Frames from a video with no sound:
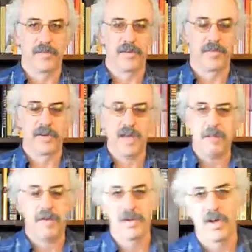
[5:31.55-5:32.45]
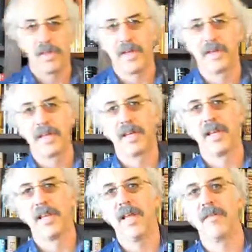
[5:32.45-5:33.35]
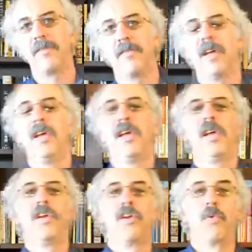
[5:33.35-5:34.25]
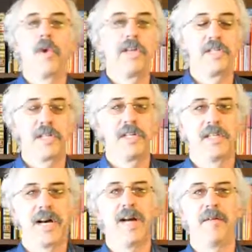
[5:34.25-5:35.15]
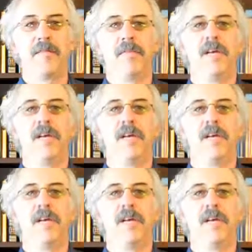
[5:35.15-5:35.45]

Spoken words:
If you're not being authentic in life, you're wasting time.